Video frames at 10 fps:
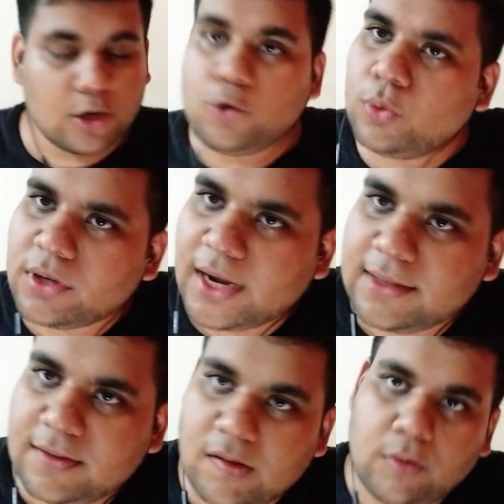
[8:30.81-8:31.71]
Do try
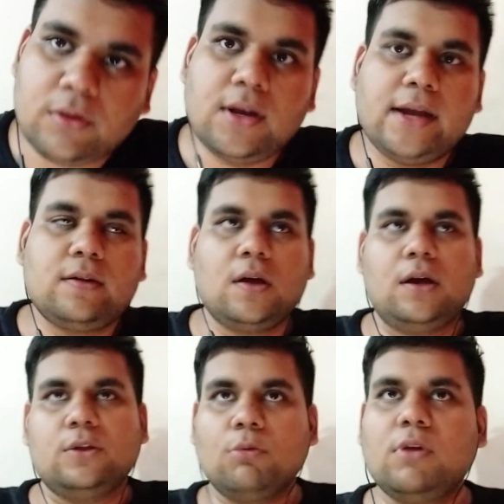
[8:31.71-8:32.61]
these out, right?
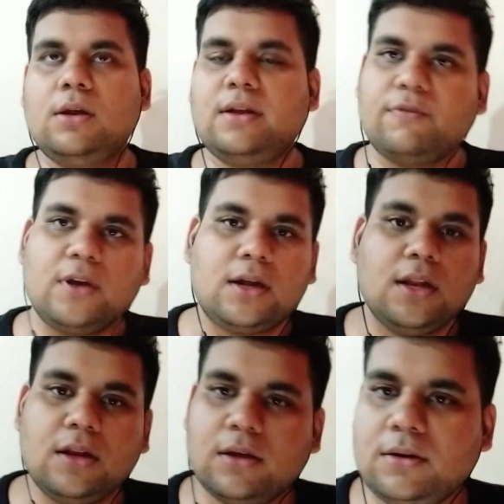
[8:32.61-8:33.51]
You will
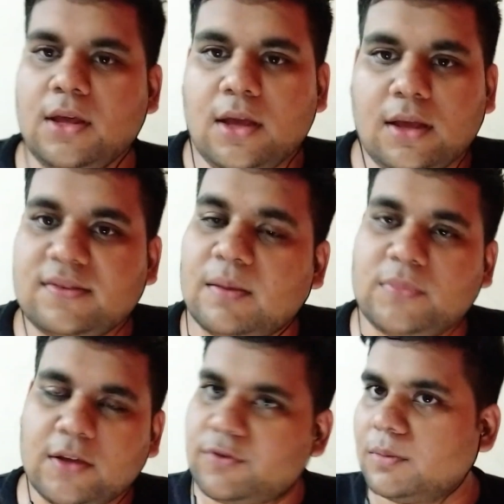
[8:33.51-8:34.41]
definitely learn
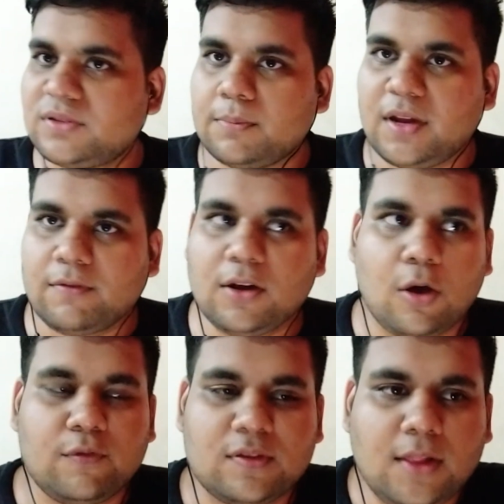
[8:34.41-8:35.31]
something from some level,
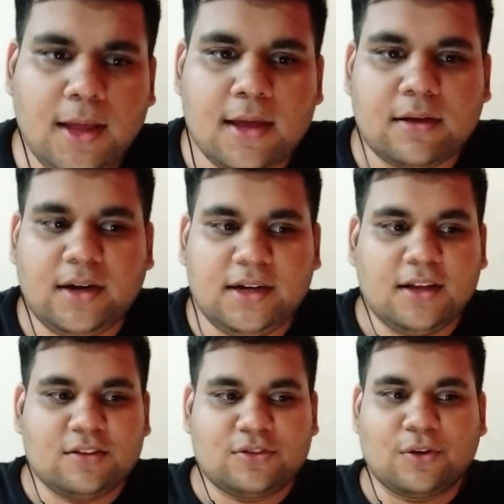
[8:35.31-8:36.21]
obviously, right?
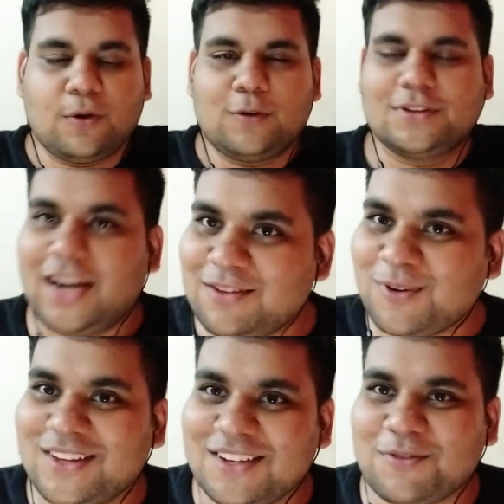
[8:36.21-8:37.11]
So that
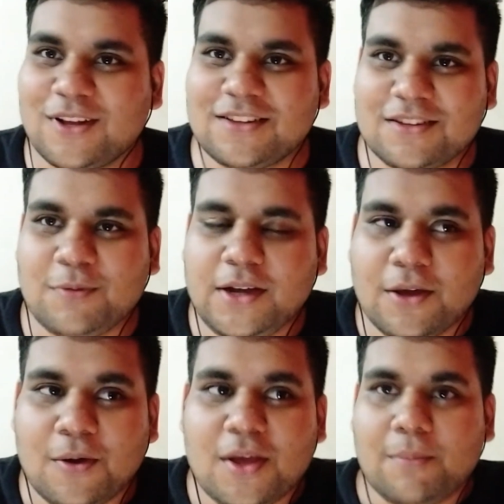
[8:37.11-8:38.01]
was it for this
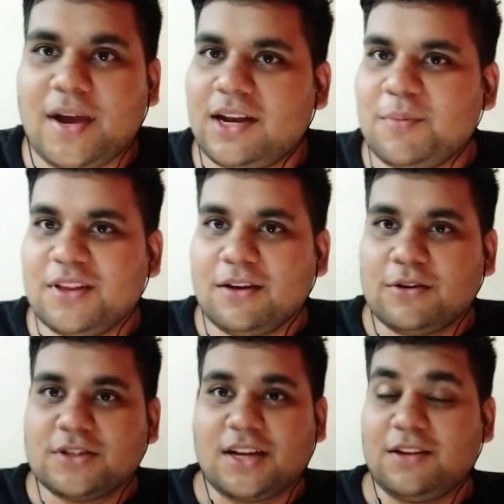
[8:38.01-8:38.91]
video. My name is
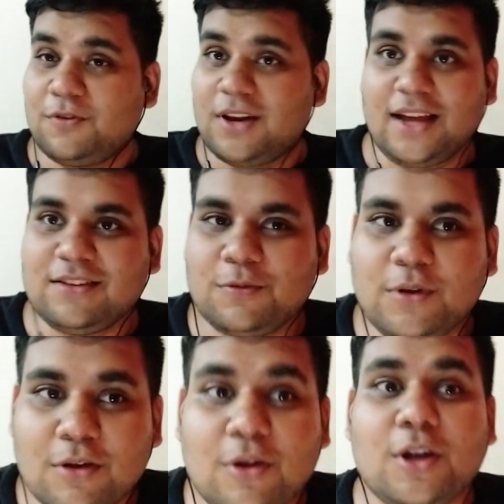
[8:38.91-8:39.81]
Ankush, and if you like this
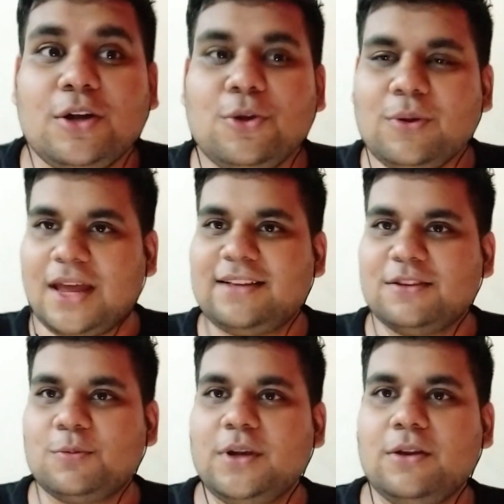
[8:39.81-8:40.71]
video, do like
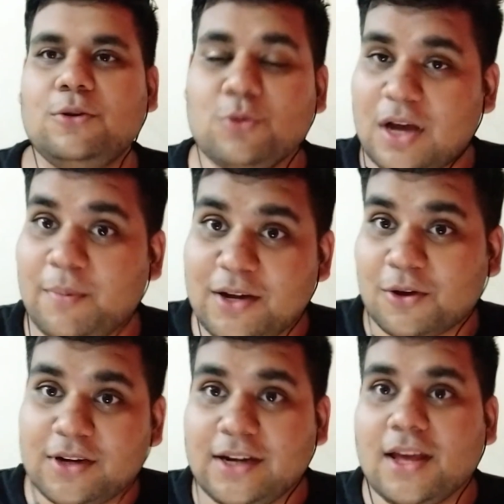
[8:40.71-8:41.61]
this video, do comment
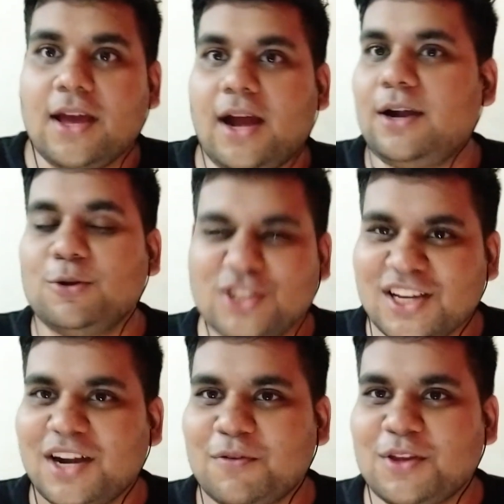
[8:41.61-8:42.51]
on it, and do
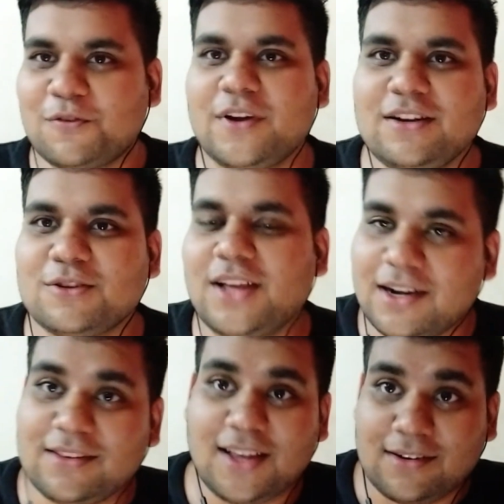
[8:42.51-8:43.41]
share it with your friends so
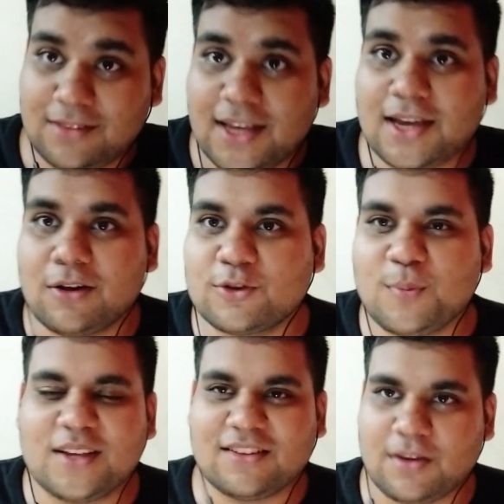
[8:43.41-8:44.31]
that they can also
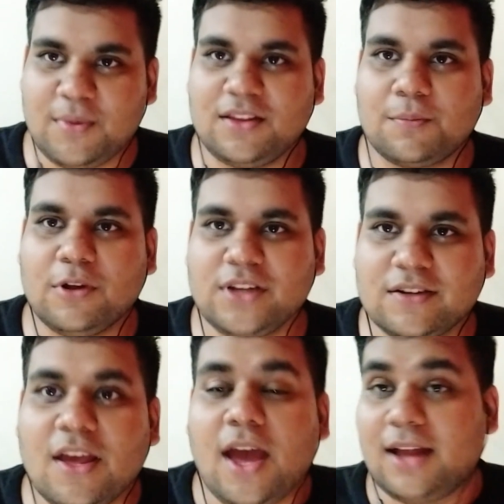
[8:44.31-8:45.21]
make such amazing
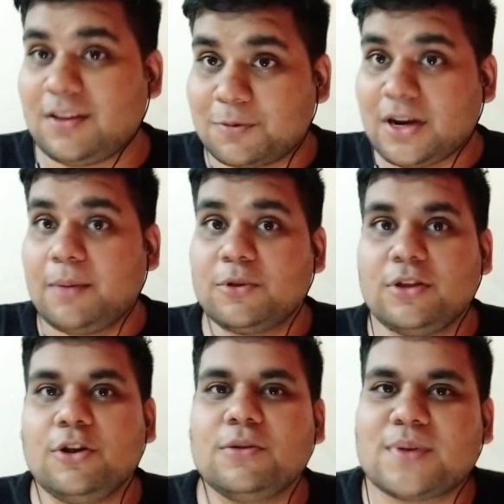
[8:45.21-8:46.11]
projects. And subscribe to the
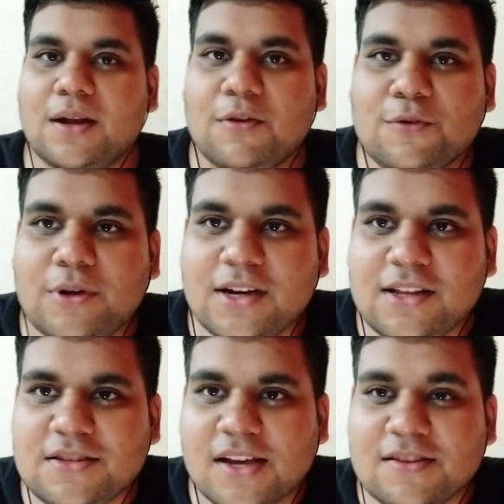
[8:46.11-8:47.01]
YouTube channel of Coding
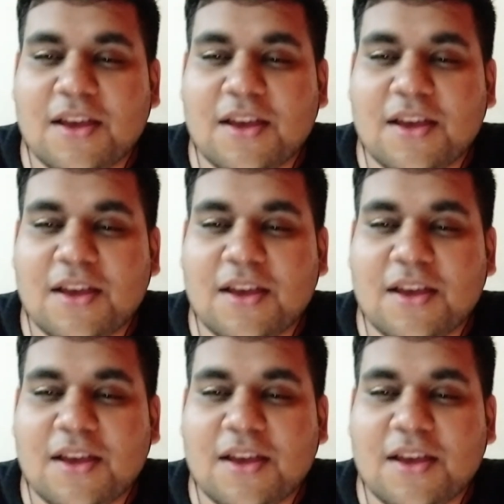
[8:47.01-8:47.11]
Ninjas.